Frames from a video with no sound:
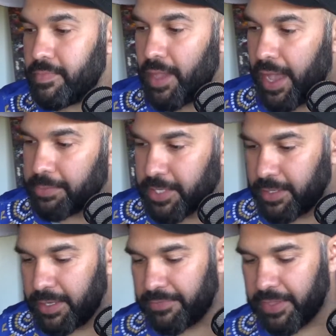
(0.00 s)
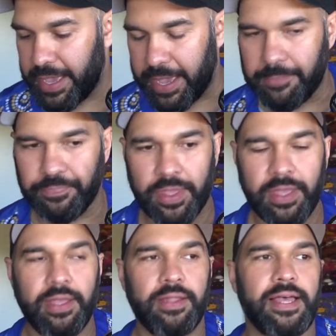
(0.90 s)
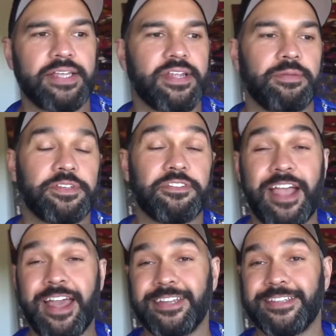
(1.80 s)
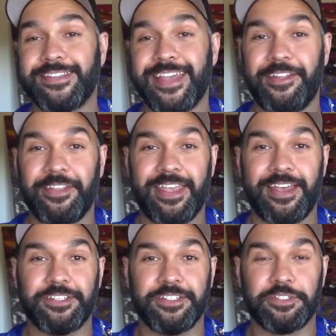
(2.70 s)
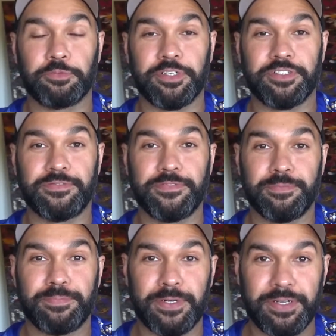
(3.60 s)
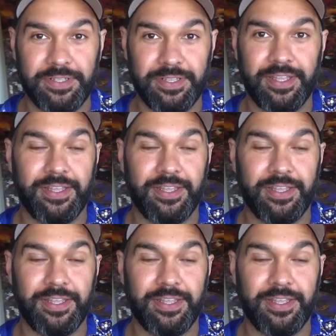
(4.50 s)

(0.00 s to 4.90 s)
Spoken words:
I absolutely love the game. Last night was great. I just sat on the couch and just watched football.